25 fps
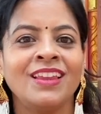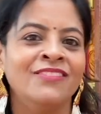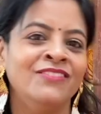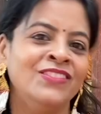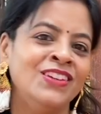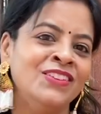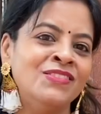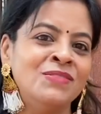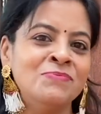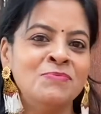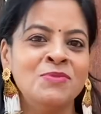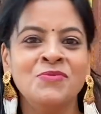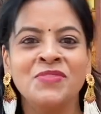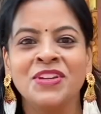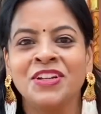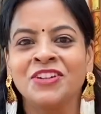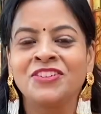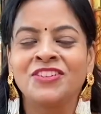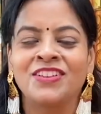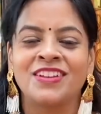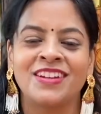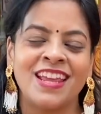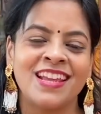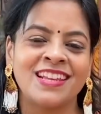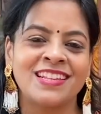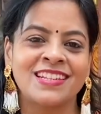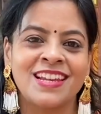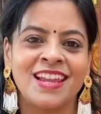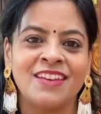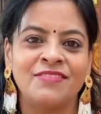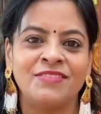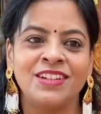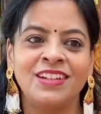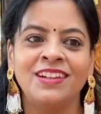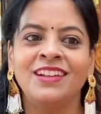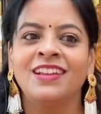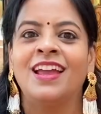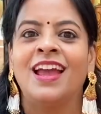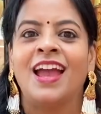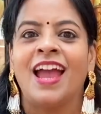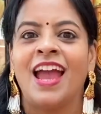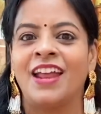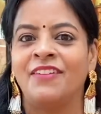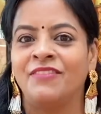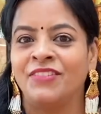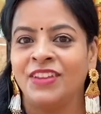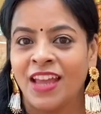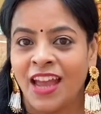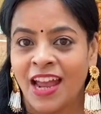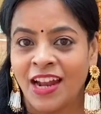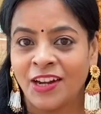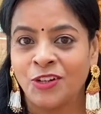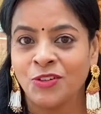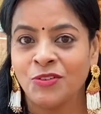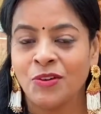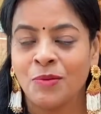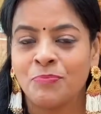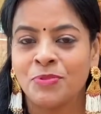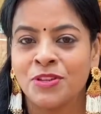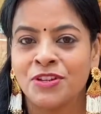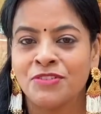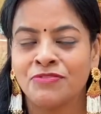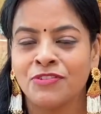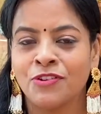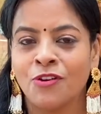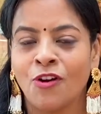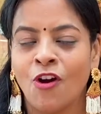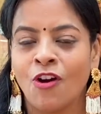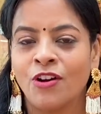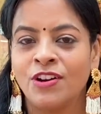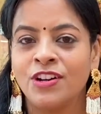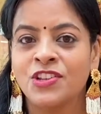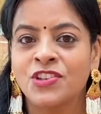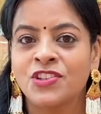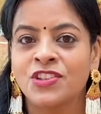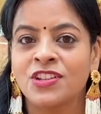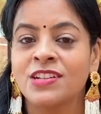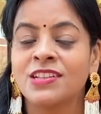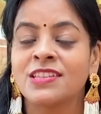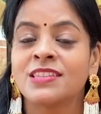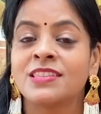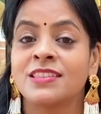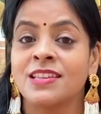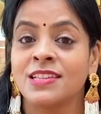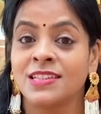we were moving to the next level and we had to appear for auditions,